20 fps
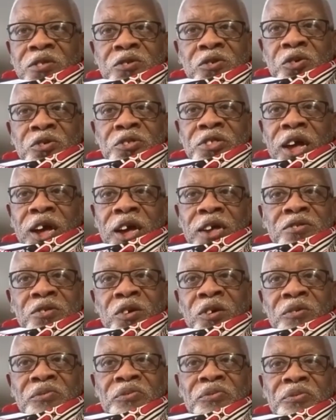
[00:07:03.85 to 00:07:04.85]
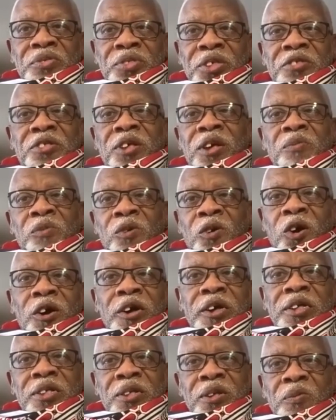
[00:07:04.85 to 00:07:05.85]
two sides of the same
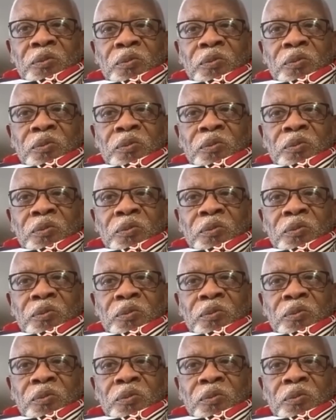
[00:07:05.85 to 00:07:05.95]
coin.